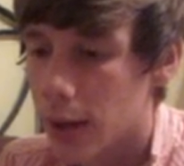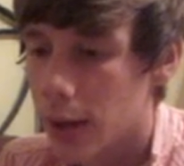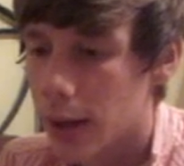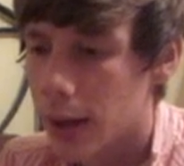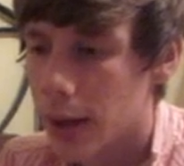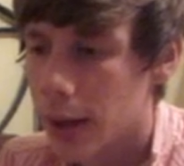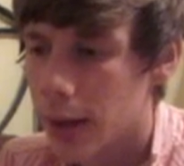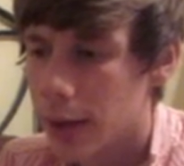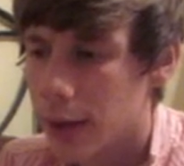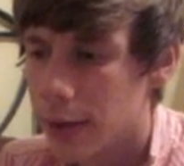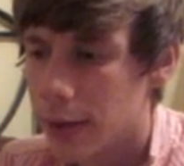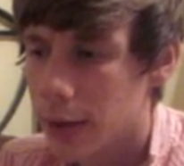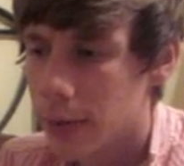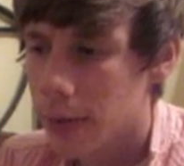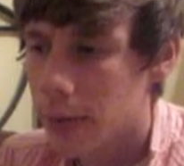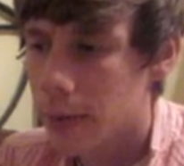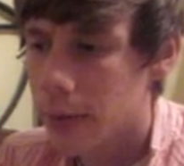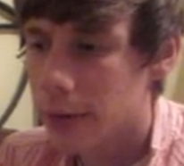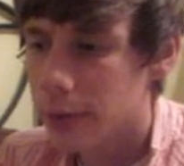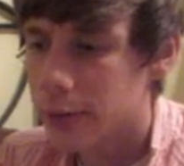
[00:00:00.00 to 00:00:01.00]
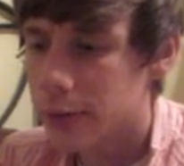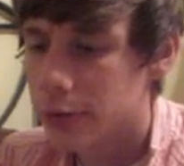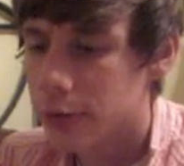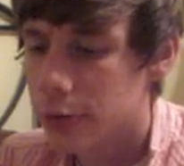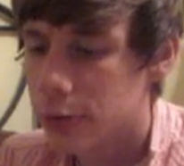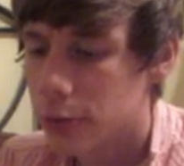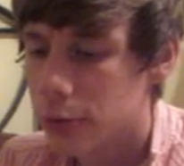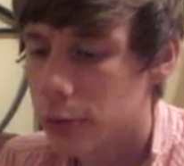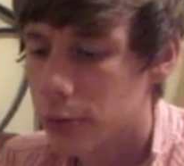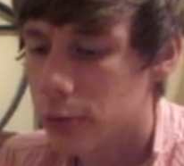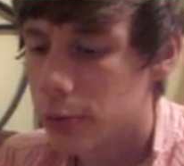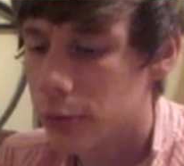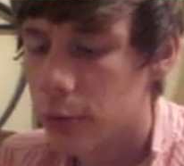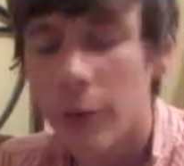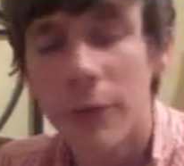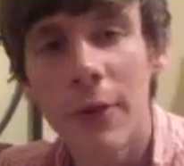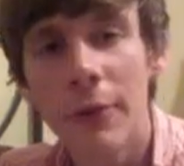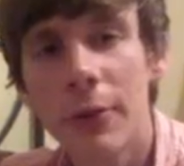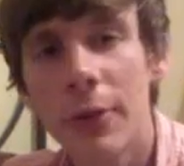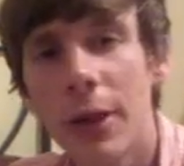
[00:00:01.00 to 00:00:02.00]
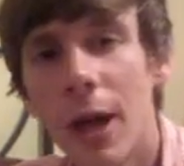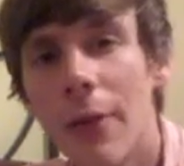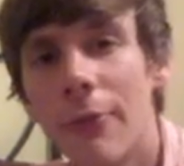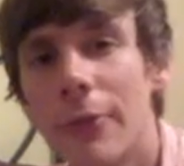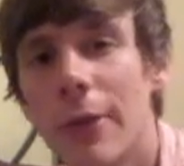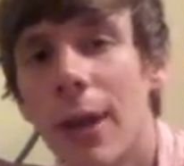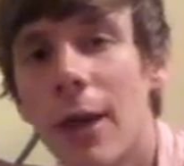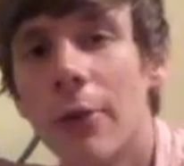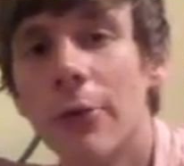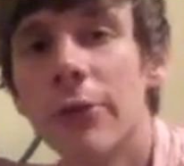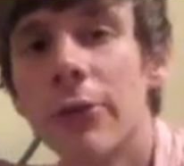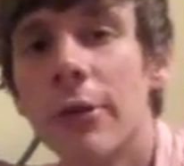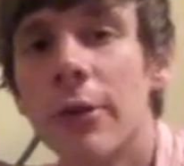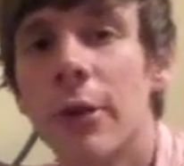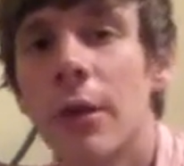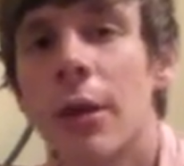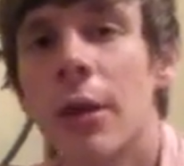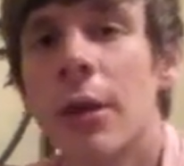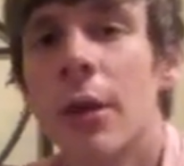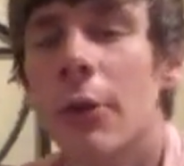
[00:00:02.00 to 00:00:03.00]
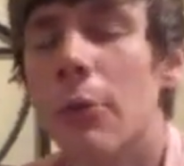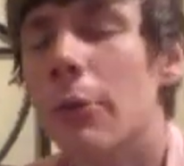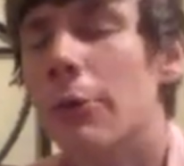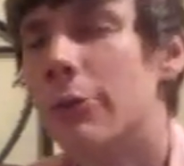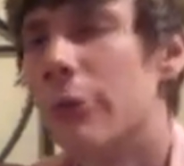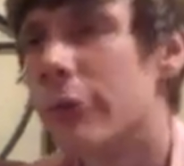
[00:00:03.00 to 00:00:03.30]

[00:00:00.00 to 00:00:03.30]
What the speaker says: And then we went to her favorite coffee house, which